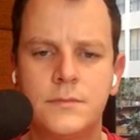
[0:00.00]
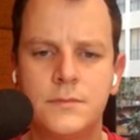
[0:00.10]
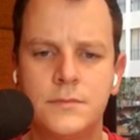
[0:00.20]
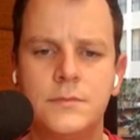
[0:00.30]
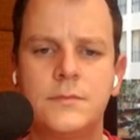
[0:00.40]

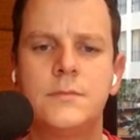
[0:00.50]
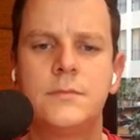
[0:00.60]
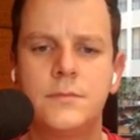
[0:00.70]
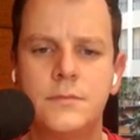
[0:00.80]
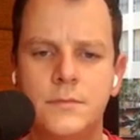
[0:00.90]

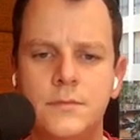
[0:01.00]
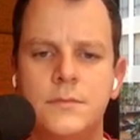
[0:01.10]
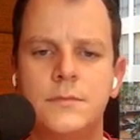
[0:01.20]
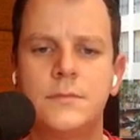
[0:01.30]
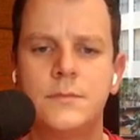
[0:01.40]

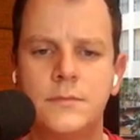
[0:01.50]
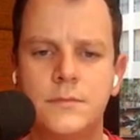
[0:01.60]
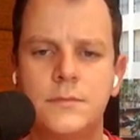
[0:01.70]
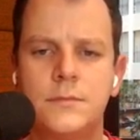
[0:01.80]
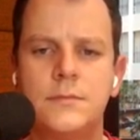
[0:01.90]

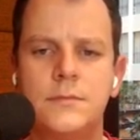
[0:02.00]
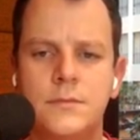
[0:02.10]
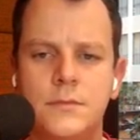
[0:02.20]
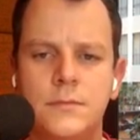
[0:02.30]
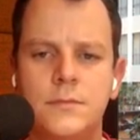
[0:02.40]

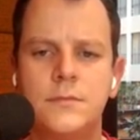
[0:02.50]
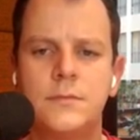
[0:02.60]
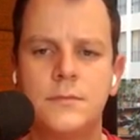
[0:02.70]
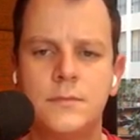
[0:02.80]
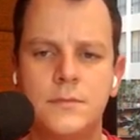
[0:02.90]

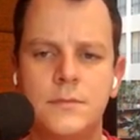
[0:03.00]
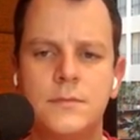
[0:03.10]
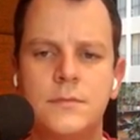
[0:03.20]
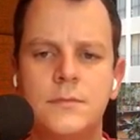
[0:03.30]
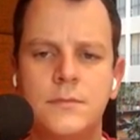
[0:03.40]

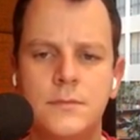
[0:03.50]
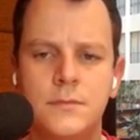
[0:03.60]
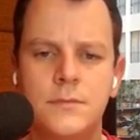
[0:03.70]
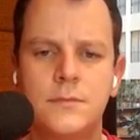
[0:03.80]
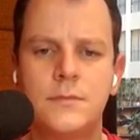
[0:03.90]

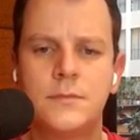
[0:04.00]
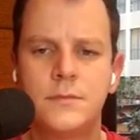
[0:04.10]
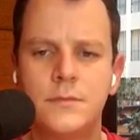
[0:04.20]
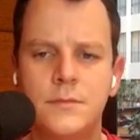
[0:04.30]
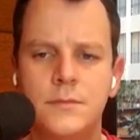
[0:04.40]

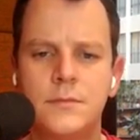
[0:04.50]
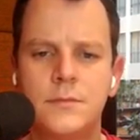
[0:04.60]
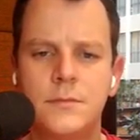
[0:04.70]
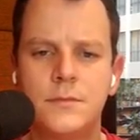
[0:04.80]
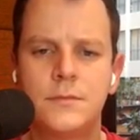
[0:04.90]

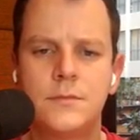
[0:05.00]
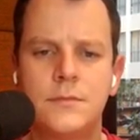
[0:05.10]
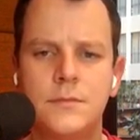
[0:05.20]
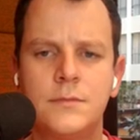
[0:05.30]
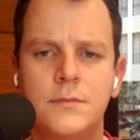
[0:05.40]

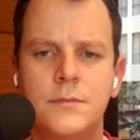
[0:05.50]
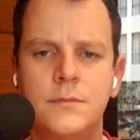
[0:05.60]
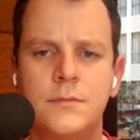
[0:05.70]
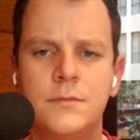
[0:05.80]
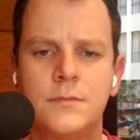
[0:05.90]

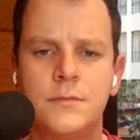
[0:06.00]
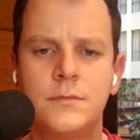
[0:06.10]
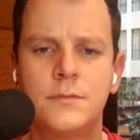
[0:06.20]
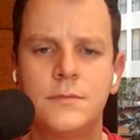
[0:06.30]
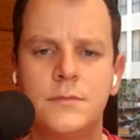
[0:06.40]

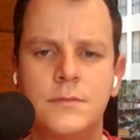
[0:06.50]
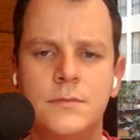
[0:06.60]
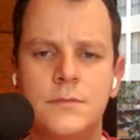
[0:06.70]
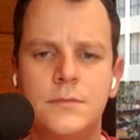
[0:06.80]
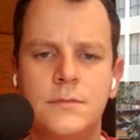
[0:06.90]

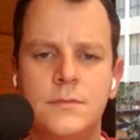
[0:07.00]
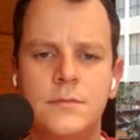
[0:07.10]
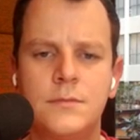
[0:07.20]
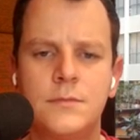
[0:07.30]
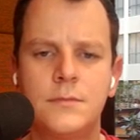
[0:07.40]

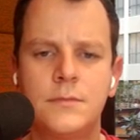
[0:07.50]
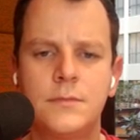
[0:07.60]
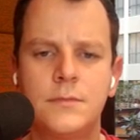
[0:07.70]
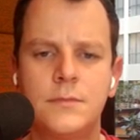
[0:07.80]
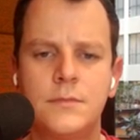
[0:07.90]
(silent)